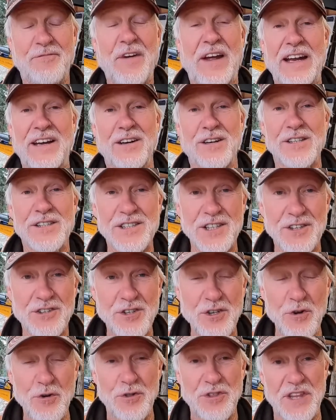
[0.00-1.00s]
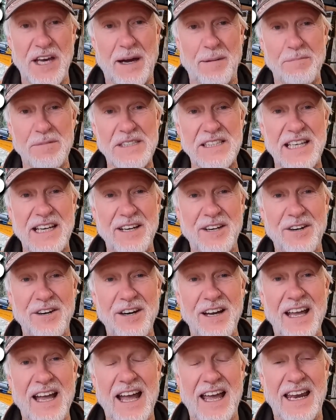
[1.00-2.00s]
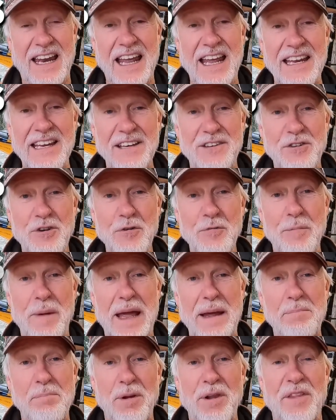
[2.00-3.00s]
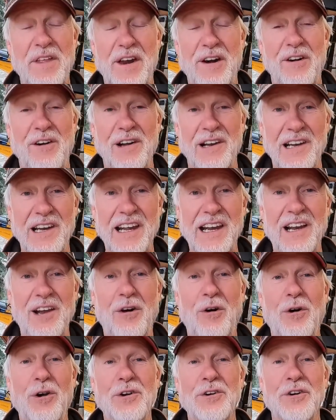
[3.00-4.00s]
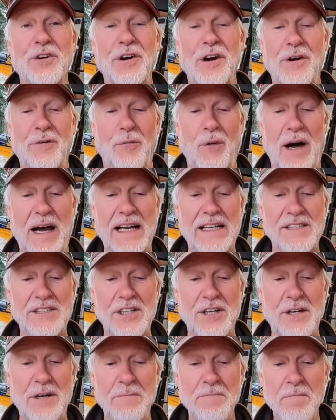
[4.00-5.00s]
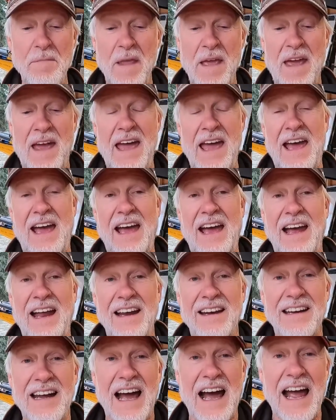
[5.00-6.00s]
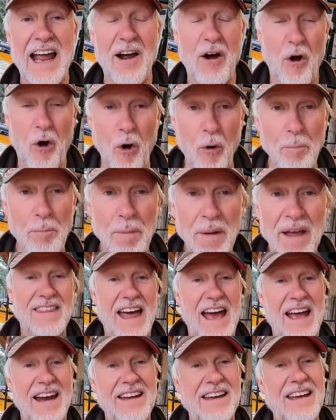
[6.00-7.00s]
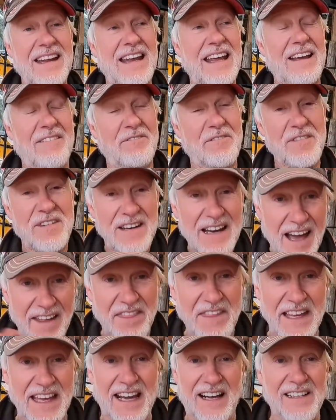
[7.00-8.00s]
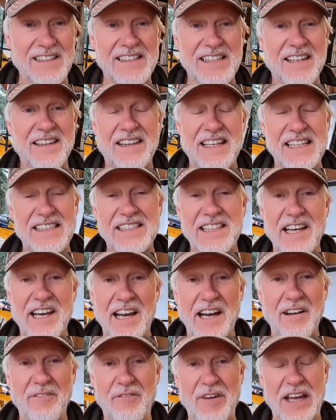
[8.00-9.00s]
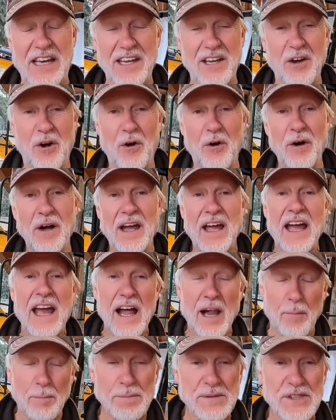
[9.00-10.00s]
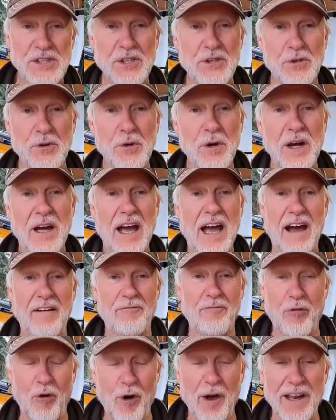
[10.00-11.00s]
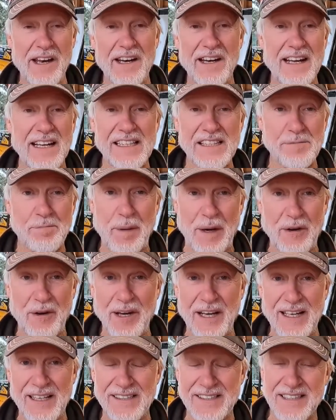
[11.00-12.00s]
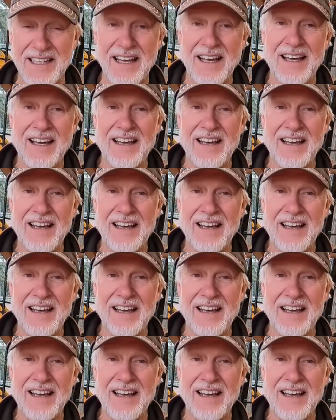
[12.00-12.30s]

fingers and 2 thumbs here at 82 Maple that are a little older and wiser. And I hope that if nothing else, this little video helps you avoid an experience